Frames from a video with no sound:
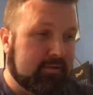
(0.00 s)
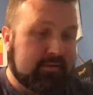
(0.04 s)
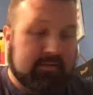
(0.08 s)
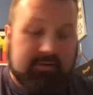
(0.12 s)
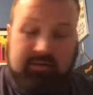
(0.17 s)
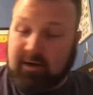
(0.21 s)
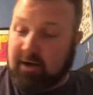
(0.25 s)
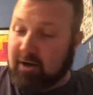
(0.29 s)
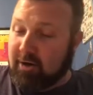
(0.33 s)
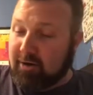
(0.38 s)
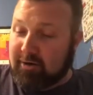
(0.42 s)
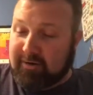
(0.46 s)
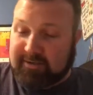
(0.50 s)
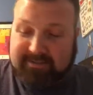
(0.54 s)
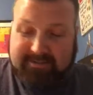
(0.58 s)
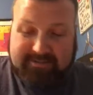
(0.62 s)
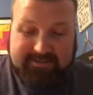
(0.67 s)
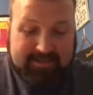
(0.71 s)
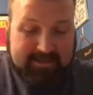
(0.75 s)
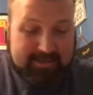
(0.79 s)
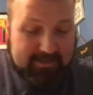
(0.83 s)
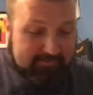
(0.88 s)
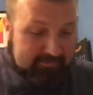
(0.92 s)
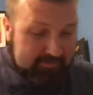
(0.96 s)
Ernest
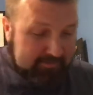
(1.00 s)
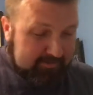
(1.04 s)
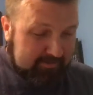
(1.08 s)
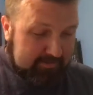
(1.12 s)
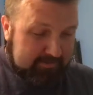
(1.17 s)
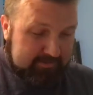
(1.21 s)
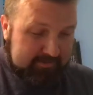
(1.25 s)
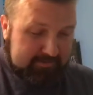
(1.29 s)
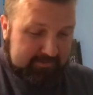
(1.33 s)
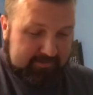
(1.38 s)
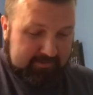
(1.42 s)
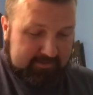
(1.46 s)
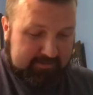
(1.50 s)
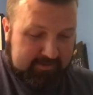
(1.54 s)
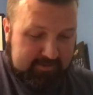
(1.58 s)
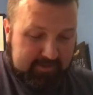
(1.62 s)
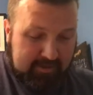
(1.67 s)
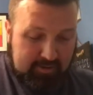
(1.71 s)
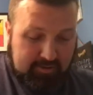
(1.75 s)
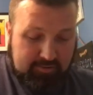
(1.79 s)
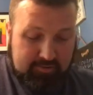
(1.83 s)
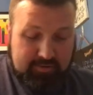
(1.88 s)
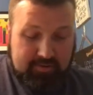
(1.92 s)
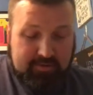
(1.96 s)
Givens.
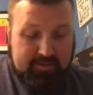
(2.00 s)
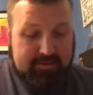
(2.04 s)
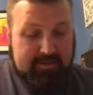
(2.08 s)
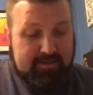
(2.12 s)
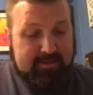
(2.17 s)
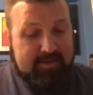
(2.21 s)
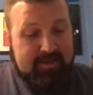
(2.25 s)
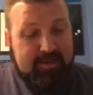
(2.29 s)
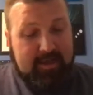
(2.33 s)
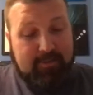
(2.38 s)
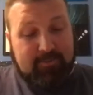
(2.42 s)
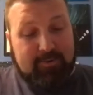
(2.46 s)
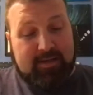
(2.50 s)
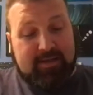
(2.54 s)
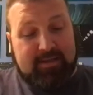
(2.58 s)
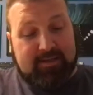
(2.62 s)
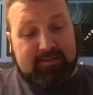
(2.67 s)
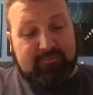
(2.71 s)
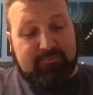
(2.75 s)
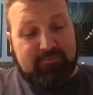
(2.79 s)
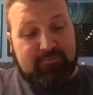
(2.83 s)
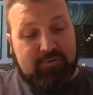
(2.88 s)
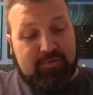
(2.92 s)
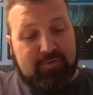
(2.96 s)
So I mean,
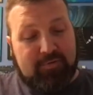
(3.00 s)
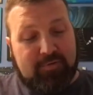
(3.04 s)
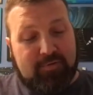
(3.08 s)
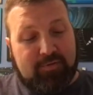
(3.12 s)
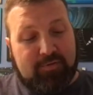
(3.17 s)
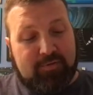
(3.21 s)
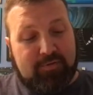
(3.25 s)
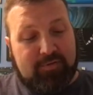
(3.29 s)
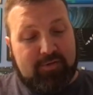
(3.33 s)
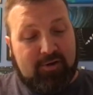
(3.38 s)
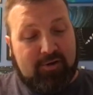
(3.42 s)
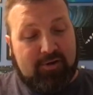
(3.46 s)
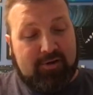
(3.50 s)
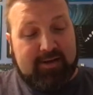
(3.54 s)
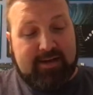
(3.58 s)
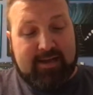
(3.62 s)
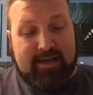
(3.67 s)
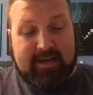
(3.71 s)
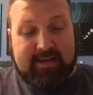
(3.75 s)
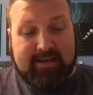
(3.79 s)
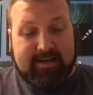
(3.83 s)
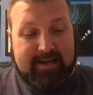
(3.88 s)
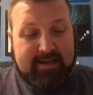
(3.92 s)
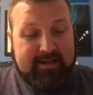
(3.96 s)
for
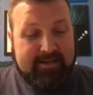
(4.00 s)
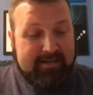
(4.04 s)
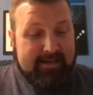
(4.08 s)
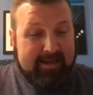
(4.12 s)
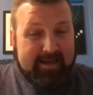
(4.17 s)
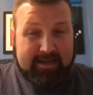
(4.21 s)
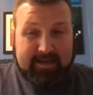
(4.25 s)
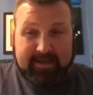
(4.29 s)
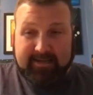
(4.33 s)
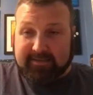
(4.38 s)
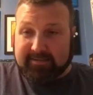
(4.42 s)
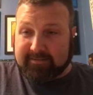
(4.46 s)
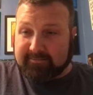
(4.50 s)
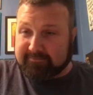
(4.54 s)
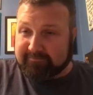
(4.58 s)
$39.99,